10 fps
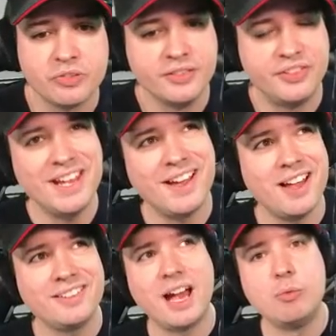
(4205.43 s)
They
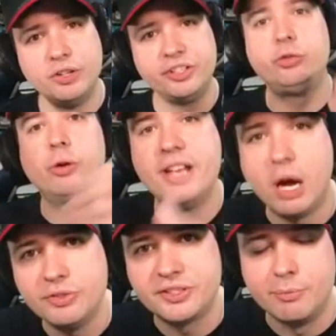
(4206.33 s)
got... I wanted to
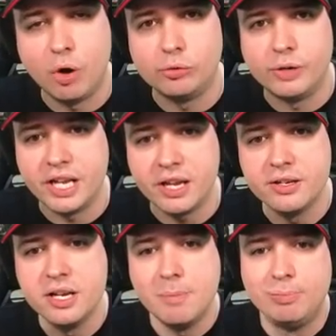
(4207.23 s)
announce them already,
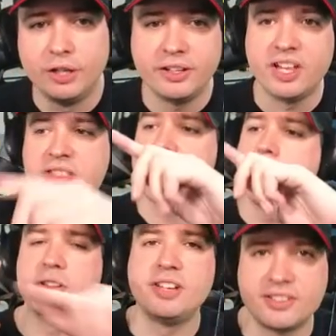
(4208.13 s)
but then there
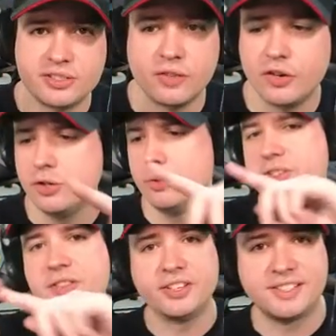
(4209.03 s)
came the test server
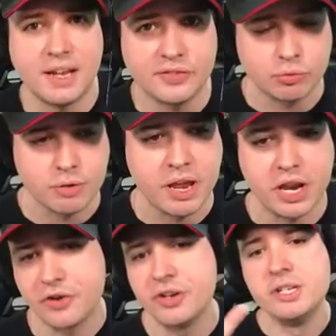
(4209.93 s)
news and this live stream
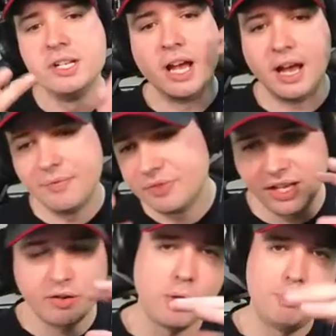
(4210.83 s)
here, and
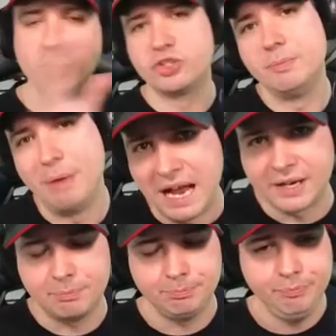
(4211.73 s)
it all pushed it back.
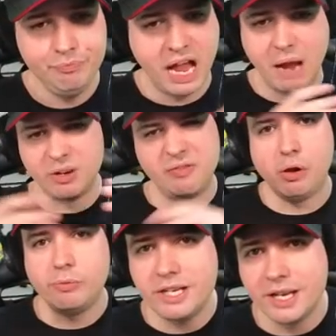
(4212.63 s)
I would have
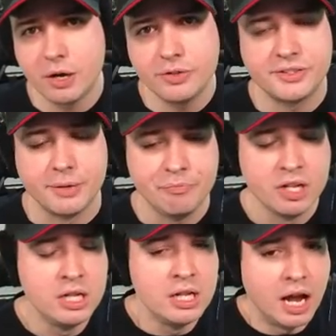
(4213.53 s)
already announced them.
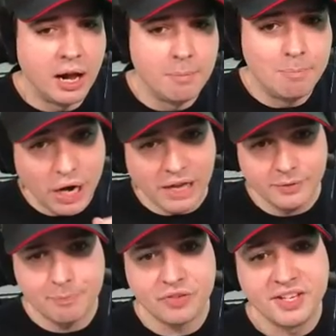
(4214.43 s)

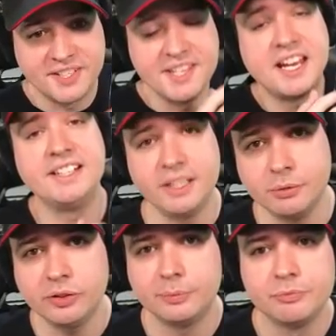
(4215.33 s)
But since I
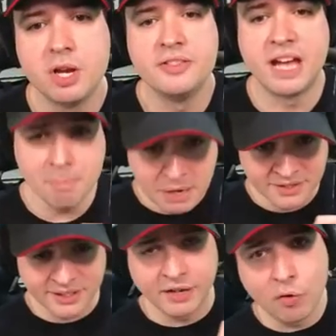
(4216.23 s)
didn't, that
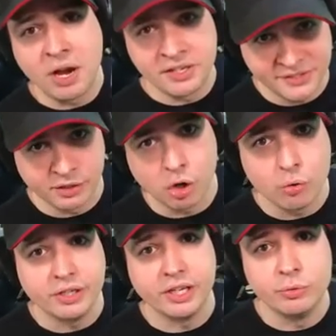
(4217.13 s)
means the giveaway is still
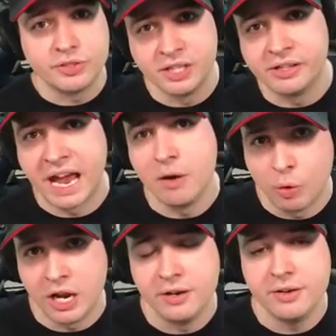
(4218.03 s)
going and you still can
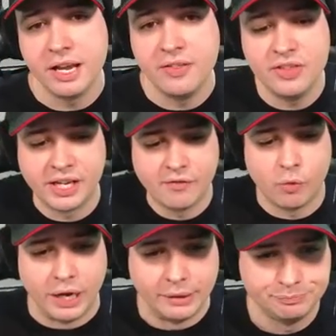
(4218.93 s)
win in the
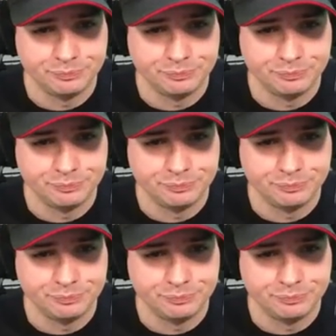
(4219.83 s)
giveaway.